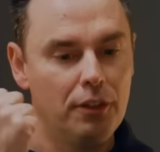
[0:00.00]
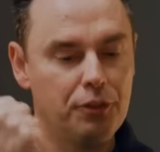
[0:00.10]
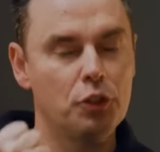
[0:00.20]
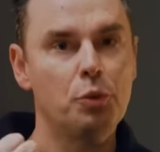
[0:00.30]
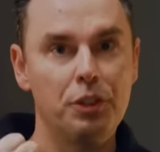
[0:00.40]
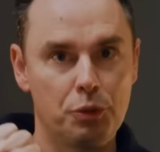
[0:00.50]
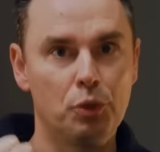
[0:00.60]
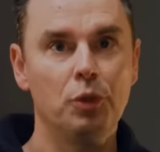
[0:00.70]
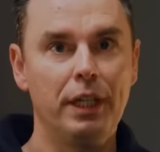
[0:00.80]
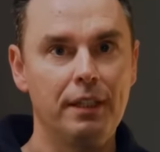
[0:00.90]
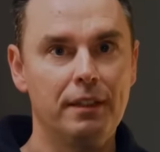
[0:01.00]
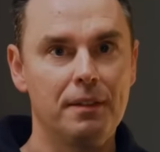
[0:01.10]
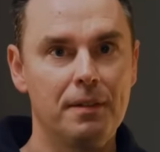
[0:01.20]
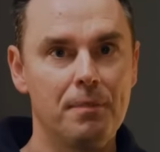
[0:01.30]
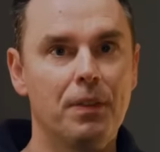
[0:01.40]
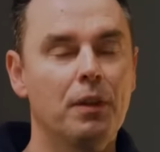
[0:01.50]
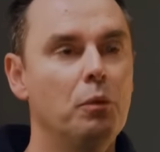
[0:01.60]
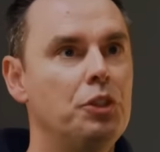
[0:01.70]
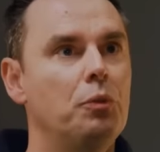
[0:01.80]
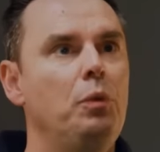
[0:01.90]
The first one is ruin,
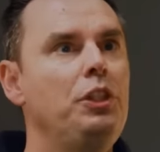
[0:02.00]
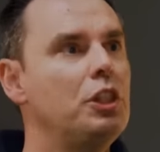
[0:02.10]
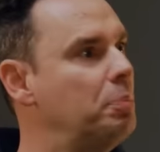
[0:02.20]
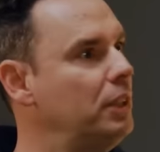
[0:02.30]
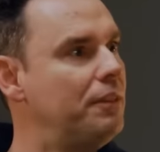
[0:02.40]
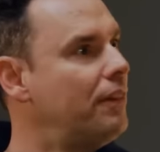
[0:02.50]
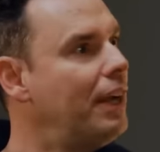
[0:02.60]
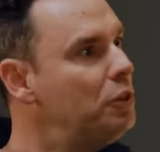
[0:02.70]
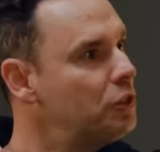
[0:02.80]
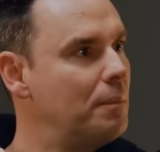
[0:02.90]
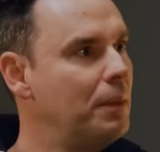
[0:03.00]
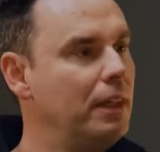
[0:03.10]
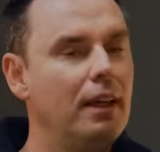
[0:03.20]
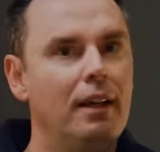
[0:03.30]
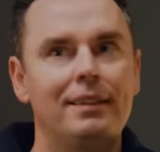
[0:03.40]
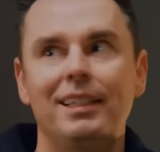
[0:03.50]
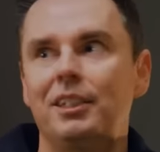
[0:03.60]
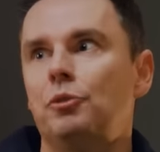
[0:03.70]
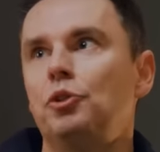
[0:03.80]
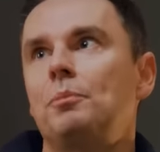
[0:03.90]
which we just believe if I do something, that's
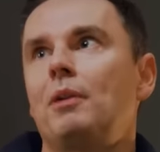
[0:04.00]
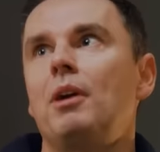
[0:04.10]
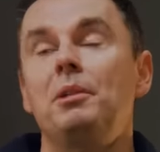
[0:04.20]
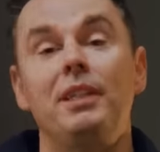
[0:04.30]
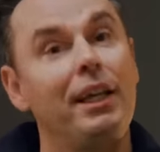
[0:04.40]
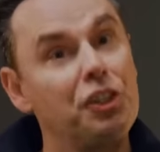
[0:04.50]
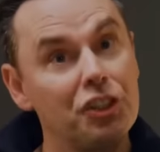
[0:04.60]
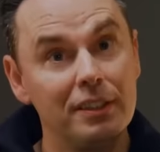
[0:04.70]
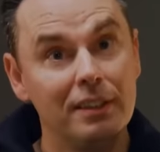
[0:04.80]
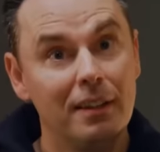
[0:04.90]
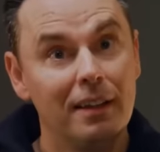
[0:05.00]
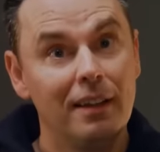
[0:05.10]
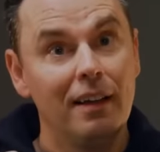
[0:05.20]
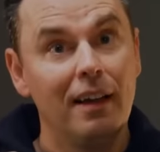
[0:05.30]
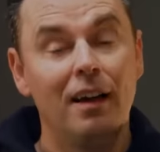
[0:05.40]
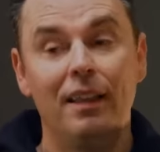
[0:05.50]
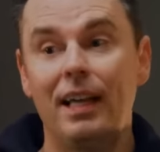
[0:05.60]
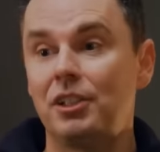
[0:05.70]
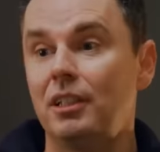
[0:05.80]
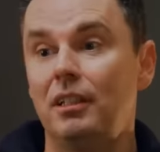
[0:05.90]
gonna ruin my reputation,
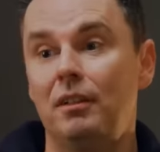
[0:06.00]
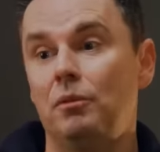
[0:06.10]
that's gonna